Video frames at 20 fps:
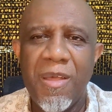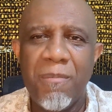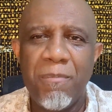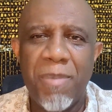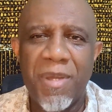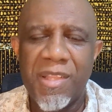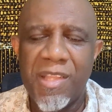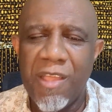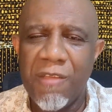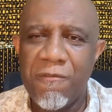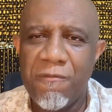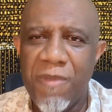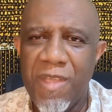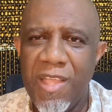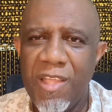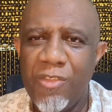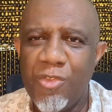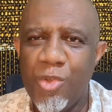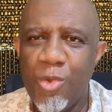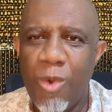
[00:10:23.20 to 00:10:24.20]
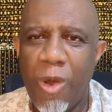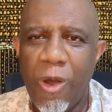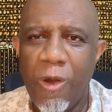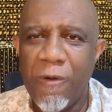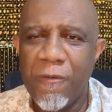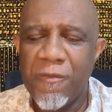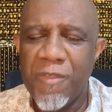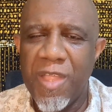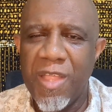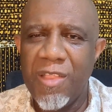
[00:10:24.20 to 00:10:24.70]
But they feed you
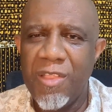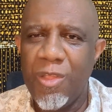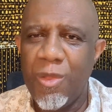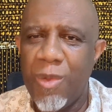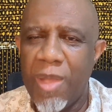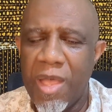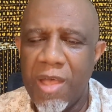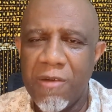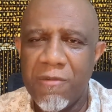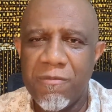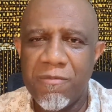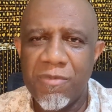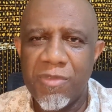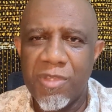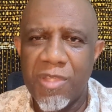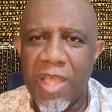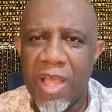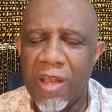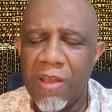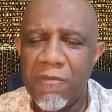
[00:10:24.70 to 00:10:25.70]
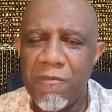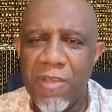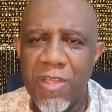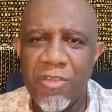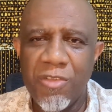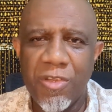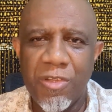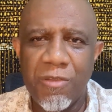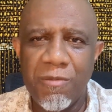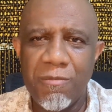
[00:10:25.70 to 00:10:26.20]
often. You have
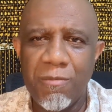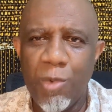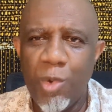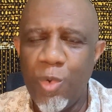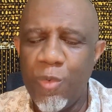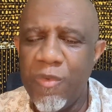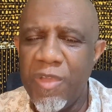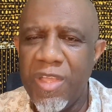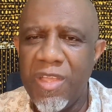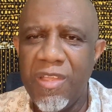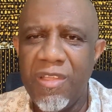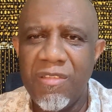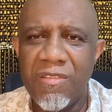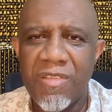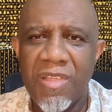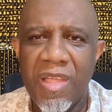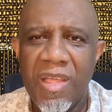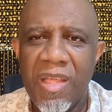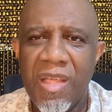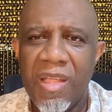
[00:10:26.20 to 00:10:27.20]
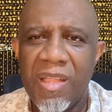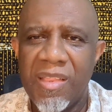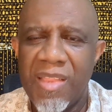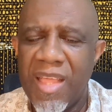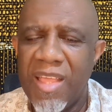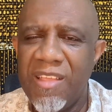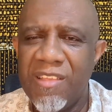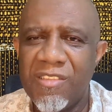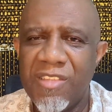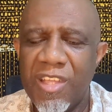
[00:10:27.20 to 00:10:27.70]
television, movies,
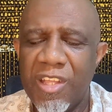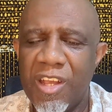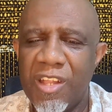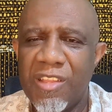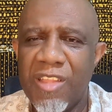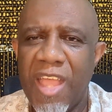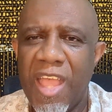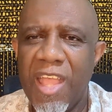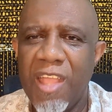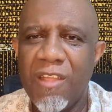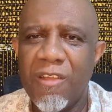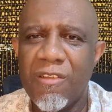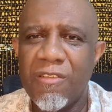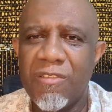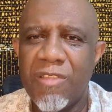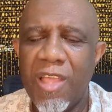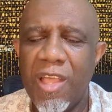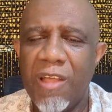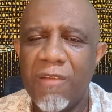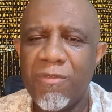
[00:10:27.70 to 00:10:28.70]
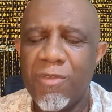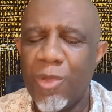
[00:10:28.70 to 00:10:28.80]
things to entertain yourself.